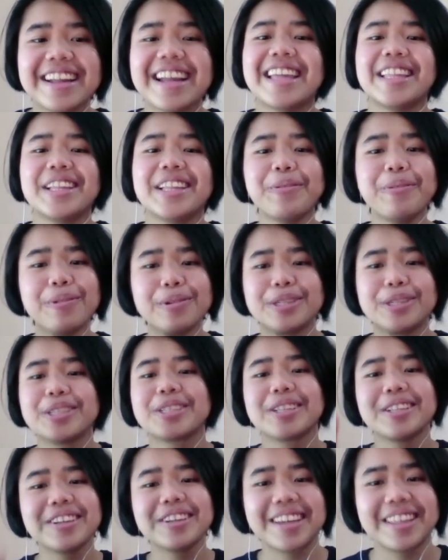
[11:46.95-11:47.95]
And then we'll
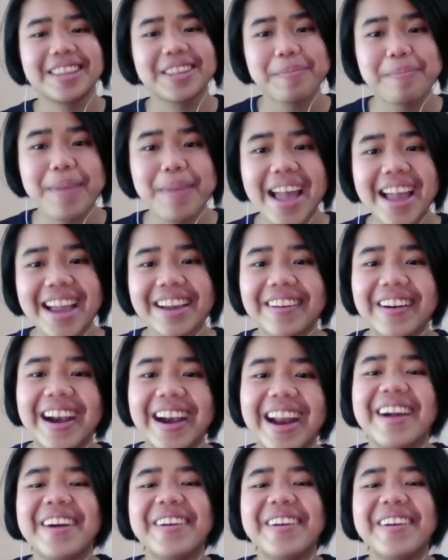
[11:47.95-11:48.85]
just look at the background,